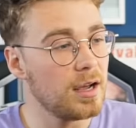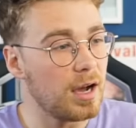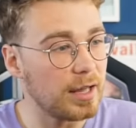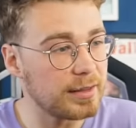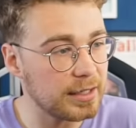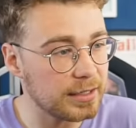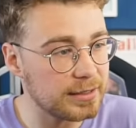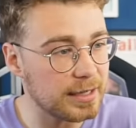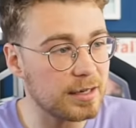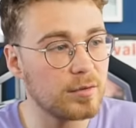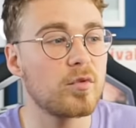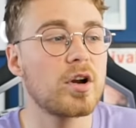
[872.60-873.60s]
I think
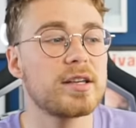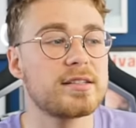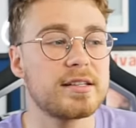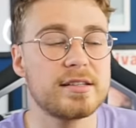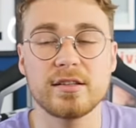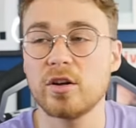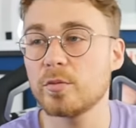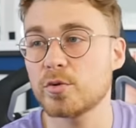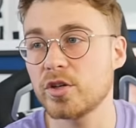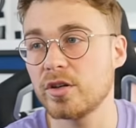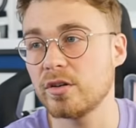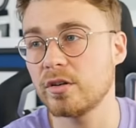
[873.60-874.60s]
Declan Rice is an
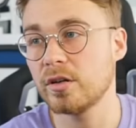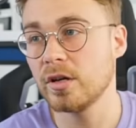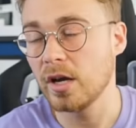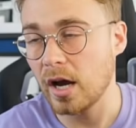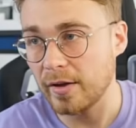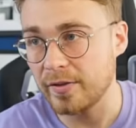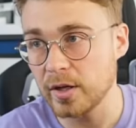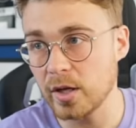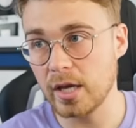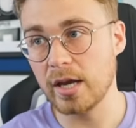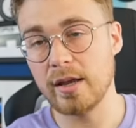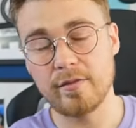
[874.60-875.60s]
option. I think
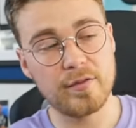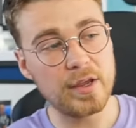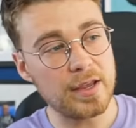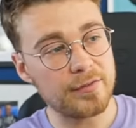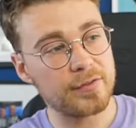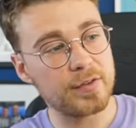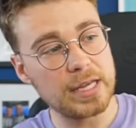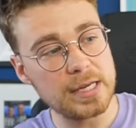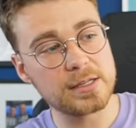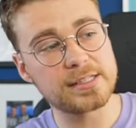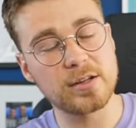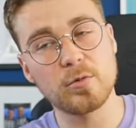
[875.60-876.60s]
if
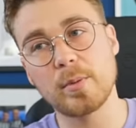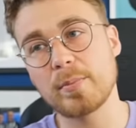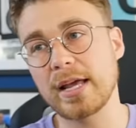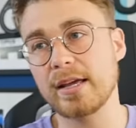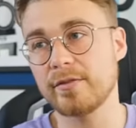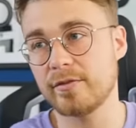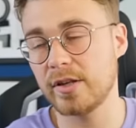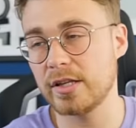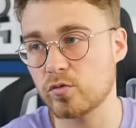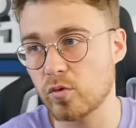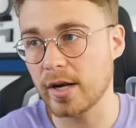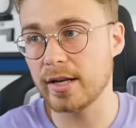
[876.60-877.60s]
he'd still been playing for
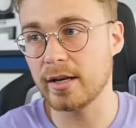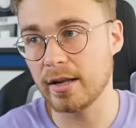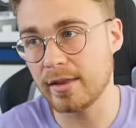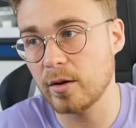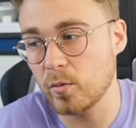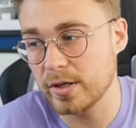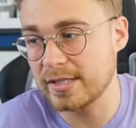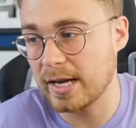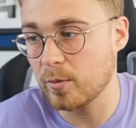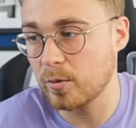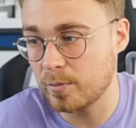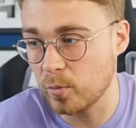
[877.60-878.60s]
this run-in, I think West
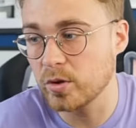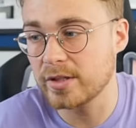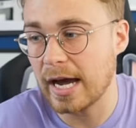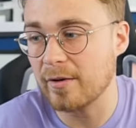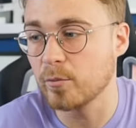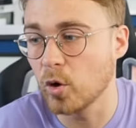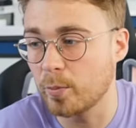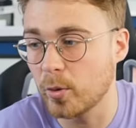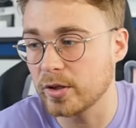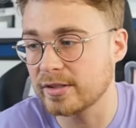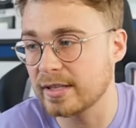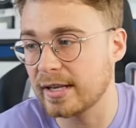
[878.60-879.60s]
Ham would have more
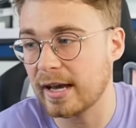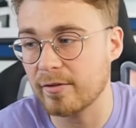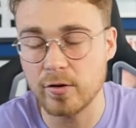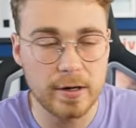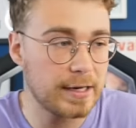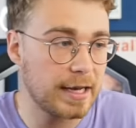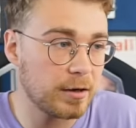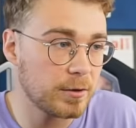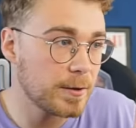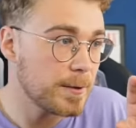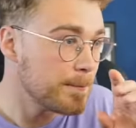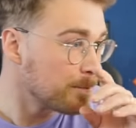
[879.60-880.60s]
points than they have right now.
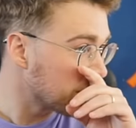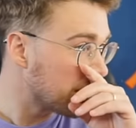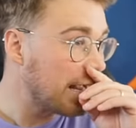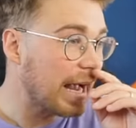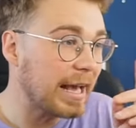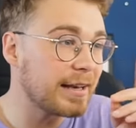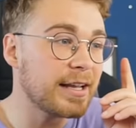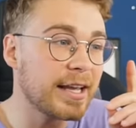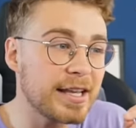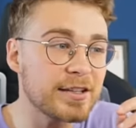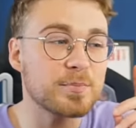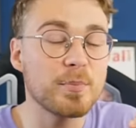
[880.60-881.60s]
And
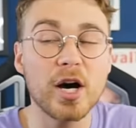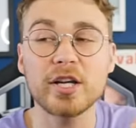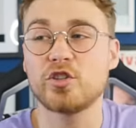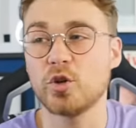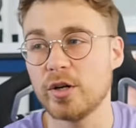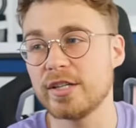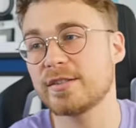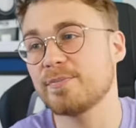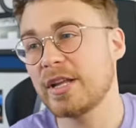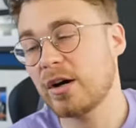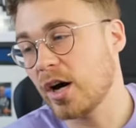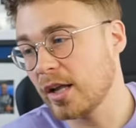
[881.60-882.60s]
here's my choice.
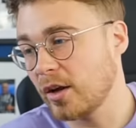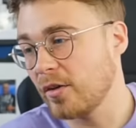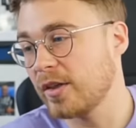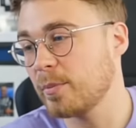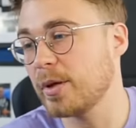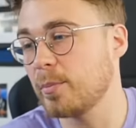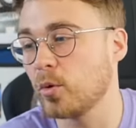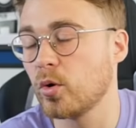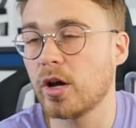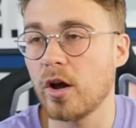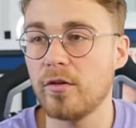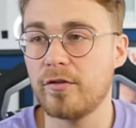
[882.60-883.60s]
Now, I don't think people will
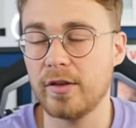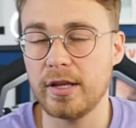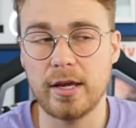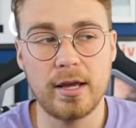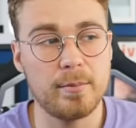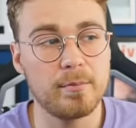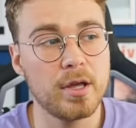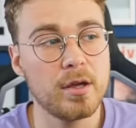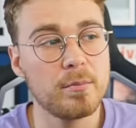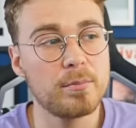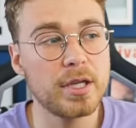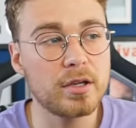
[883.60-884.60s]
go for him
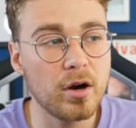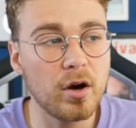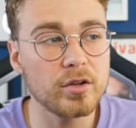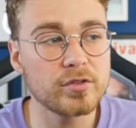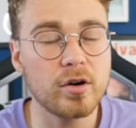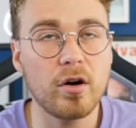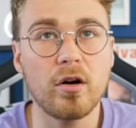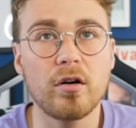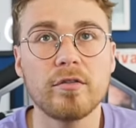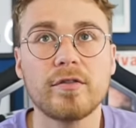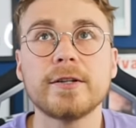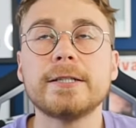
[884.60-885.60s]
because
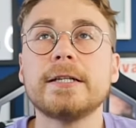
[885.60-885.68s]
of